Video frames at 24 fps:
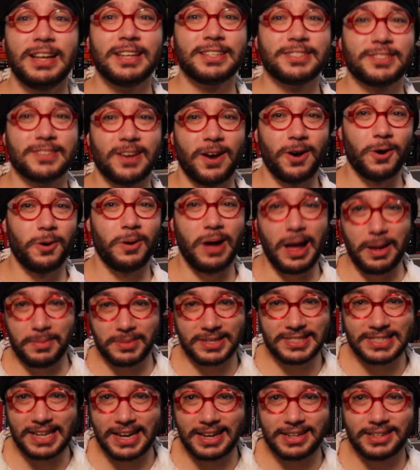So I'm
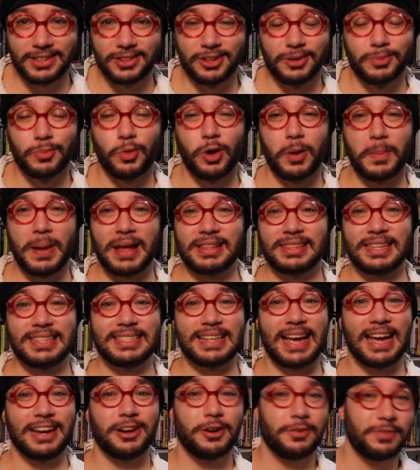excited to learn more about these.
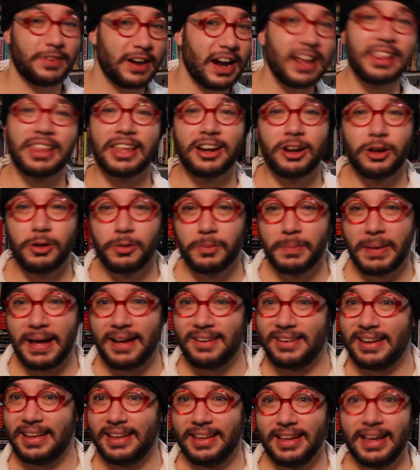I know very little
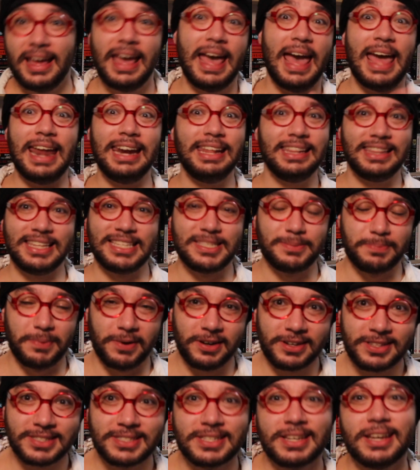about any of these
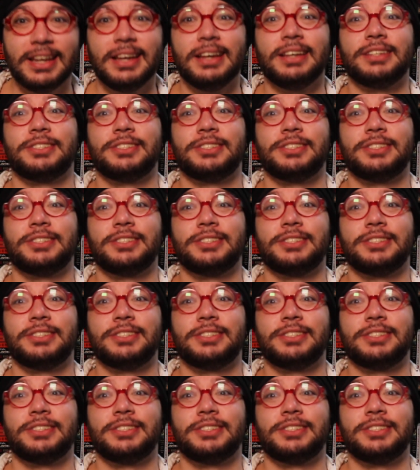books.